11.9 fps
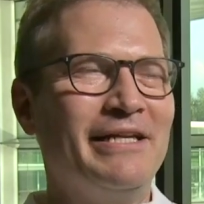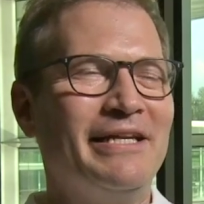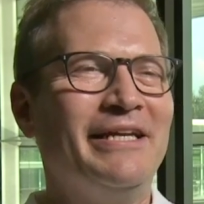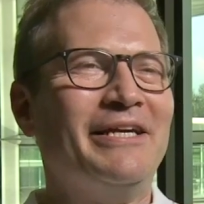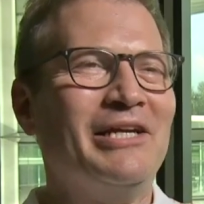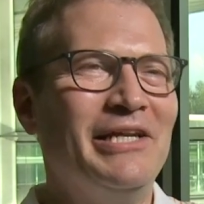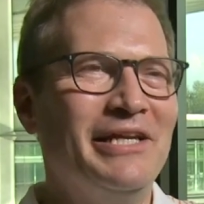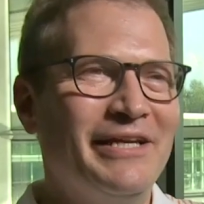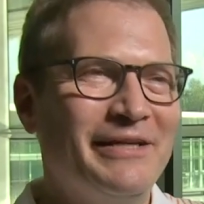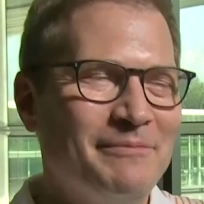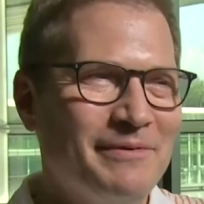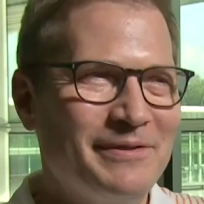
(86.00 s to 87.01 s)
Luckily,
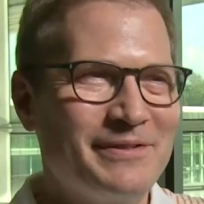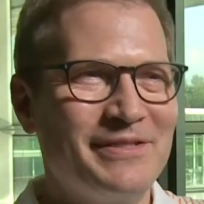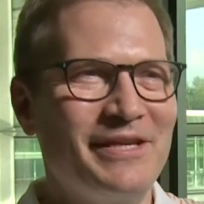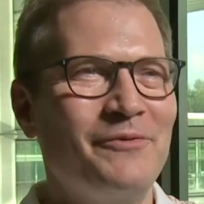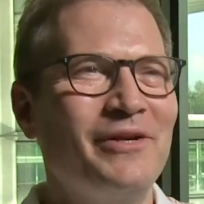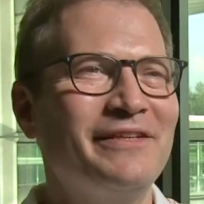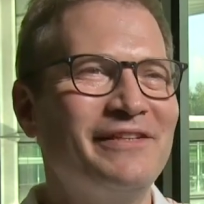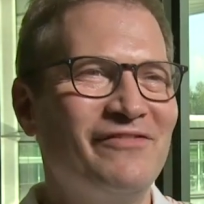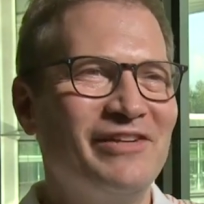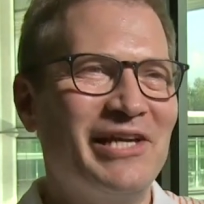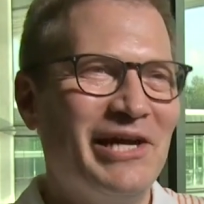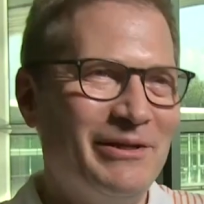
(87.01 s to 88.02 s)
I stay
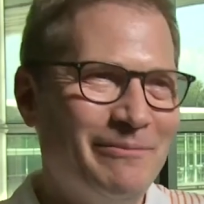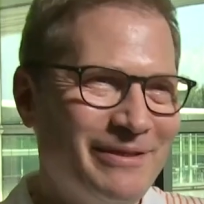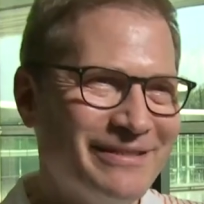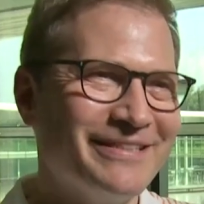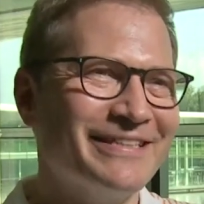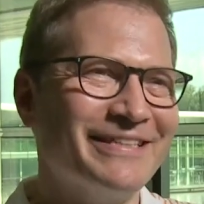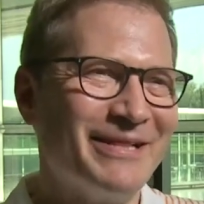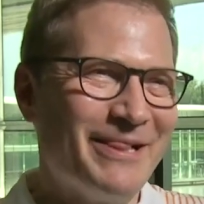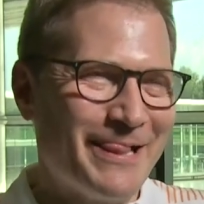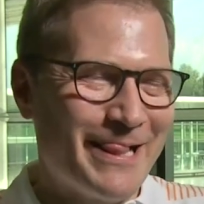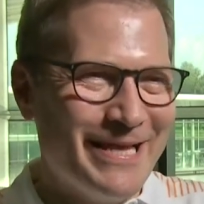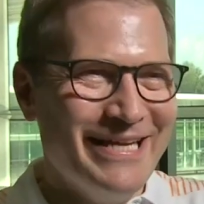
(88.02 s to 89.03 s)
relatively calm
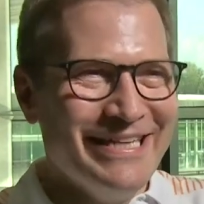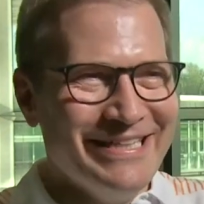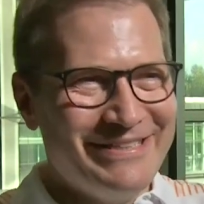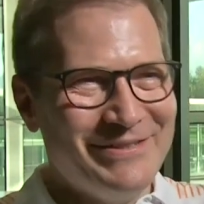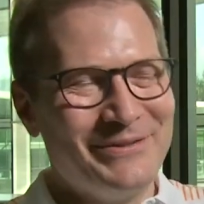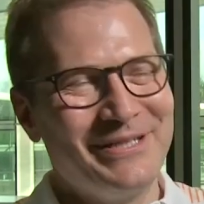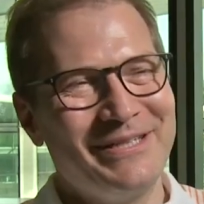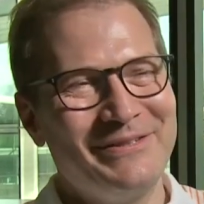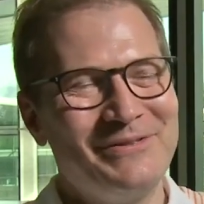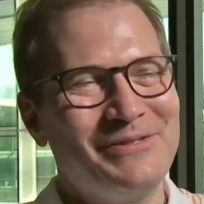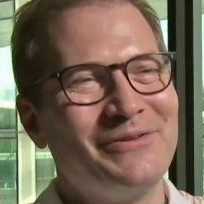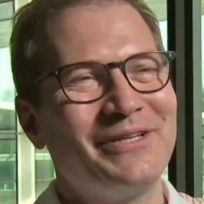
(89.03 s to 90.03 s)

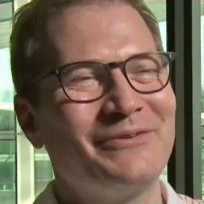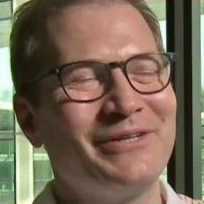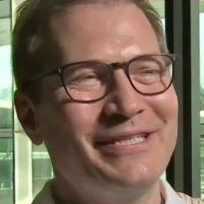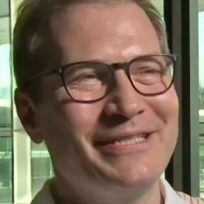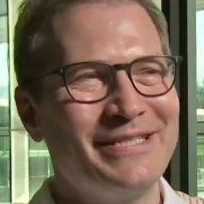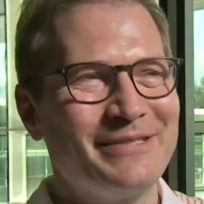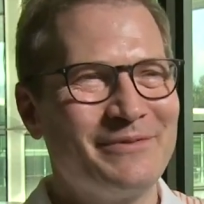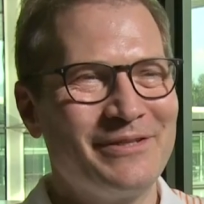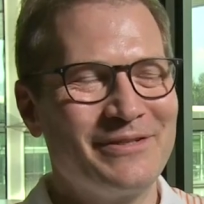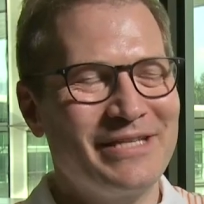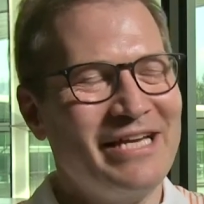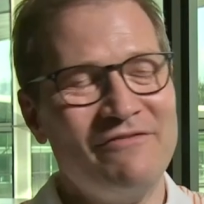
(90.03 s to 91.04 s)
during races,
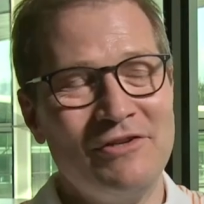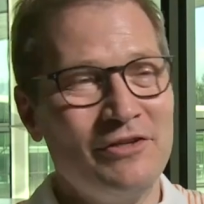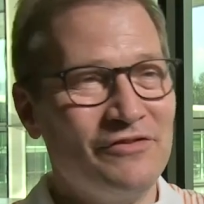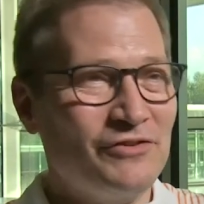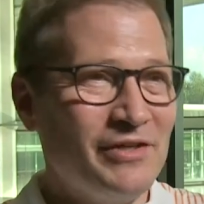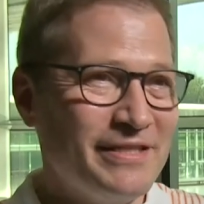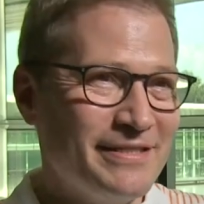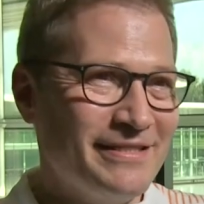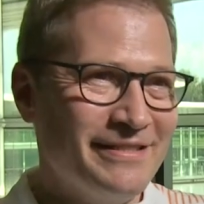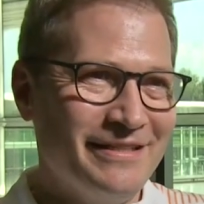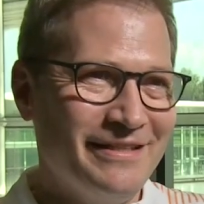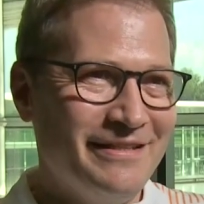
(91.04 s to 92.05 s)
because I have a lot of trust
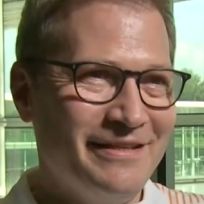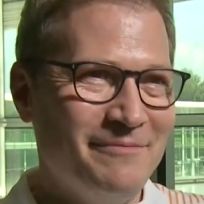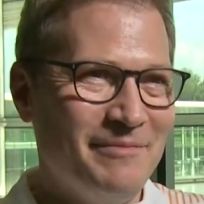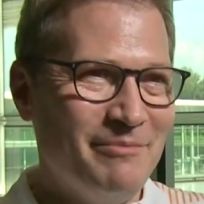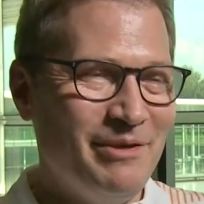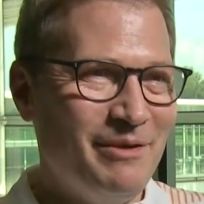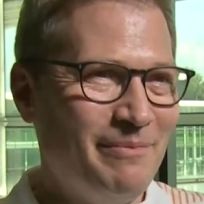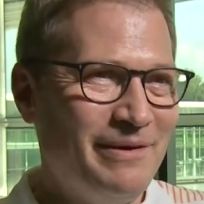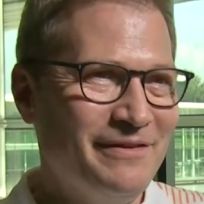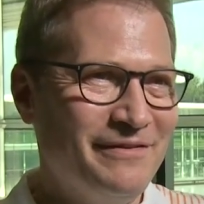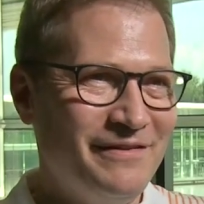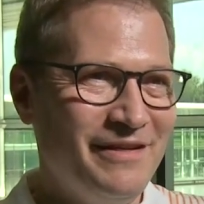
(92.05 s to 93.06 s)
in my people,
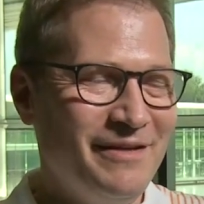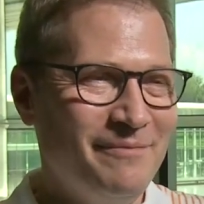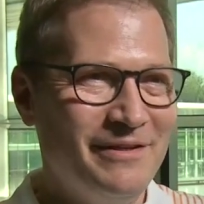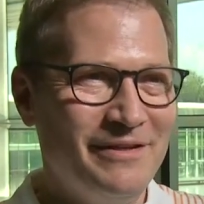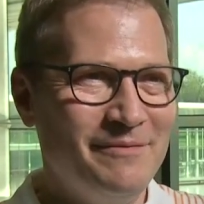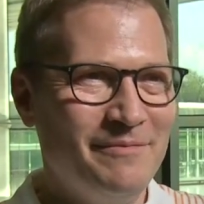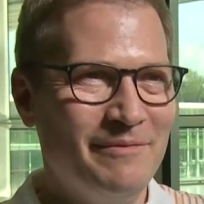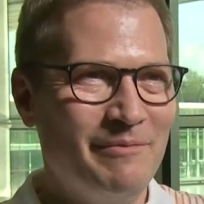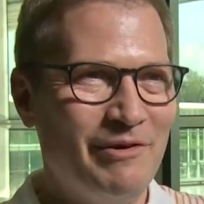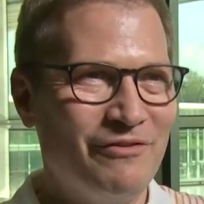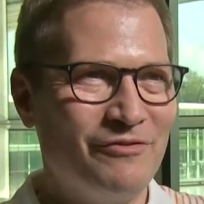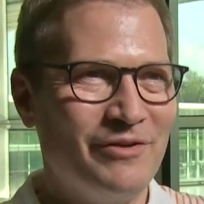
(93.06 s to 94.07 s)
in the team, and in
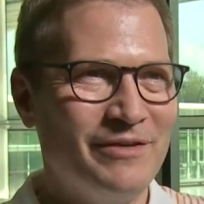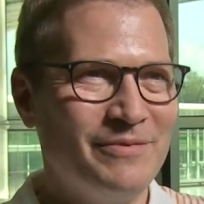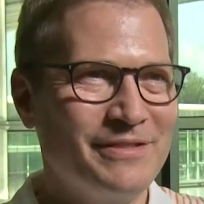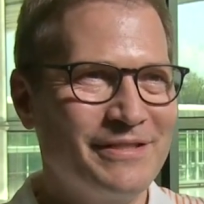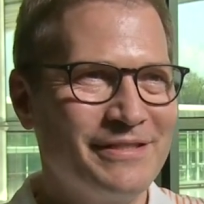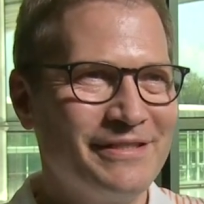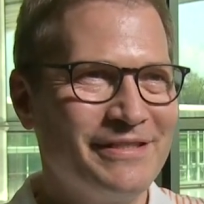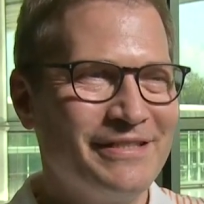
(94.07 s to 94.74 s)
both drivers.